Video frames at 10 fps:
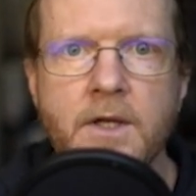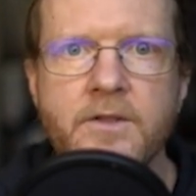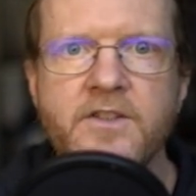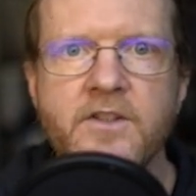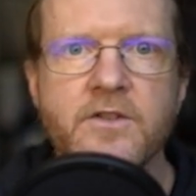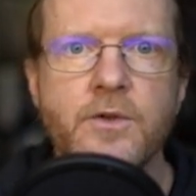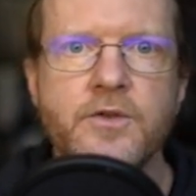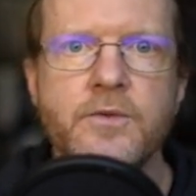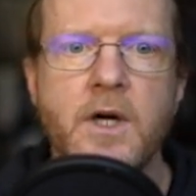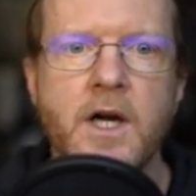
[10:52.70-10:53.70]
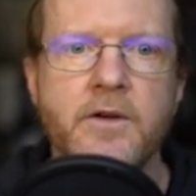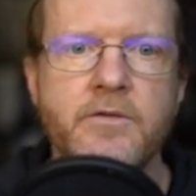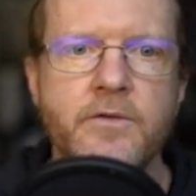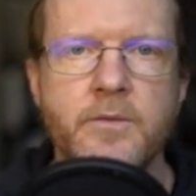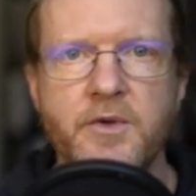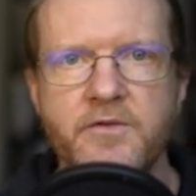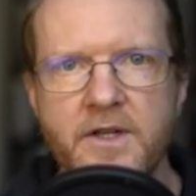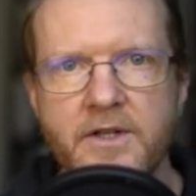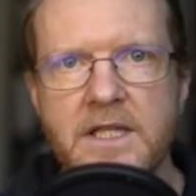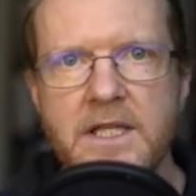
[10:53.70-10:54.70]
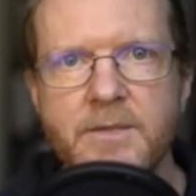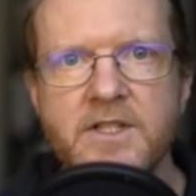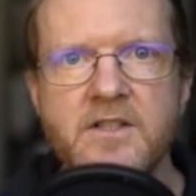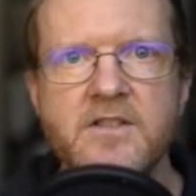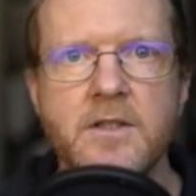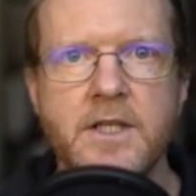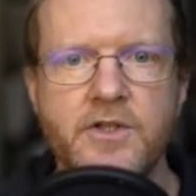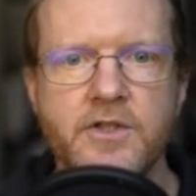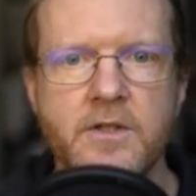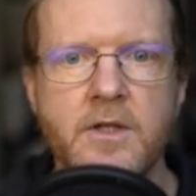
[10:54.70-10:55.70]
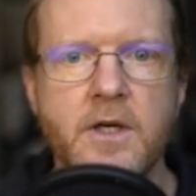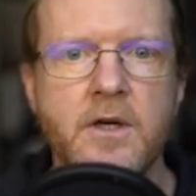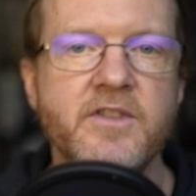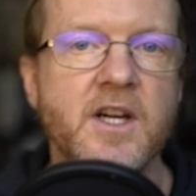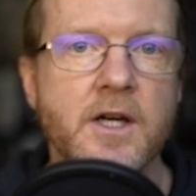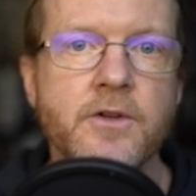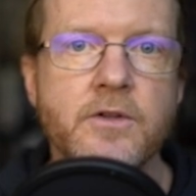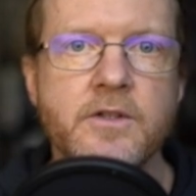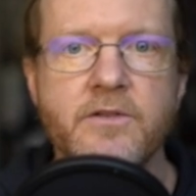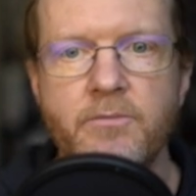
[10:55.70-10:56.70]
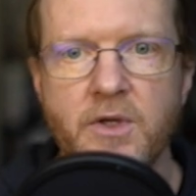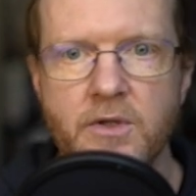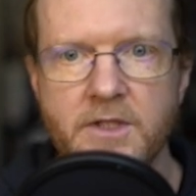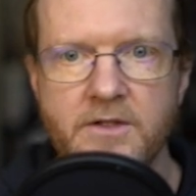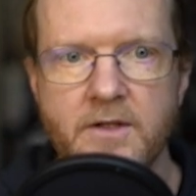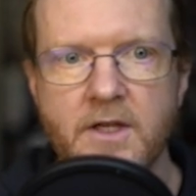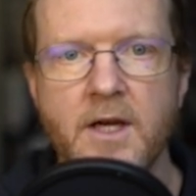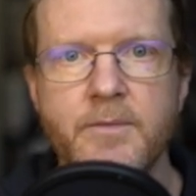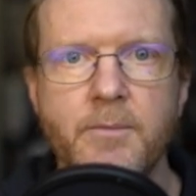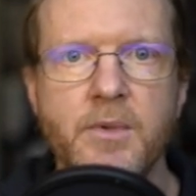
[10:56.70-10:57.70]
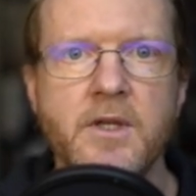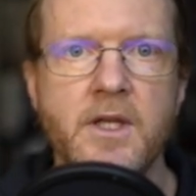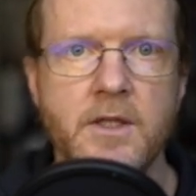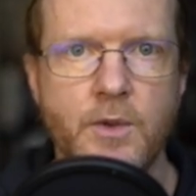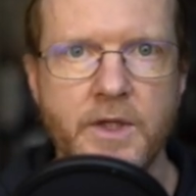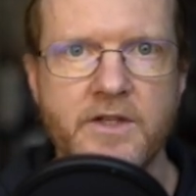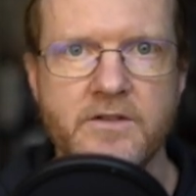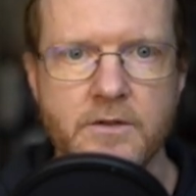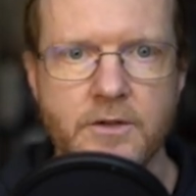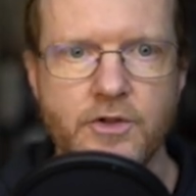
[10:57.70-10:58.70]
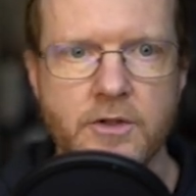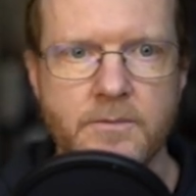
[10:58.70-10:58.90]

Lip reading: This is all derived from a very limited selection of the hundreds of pyramids that come up in a quick search.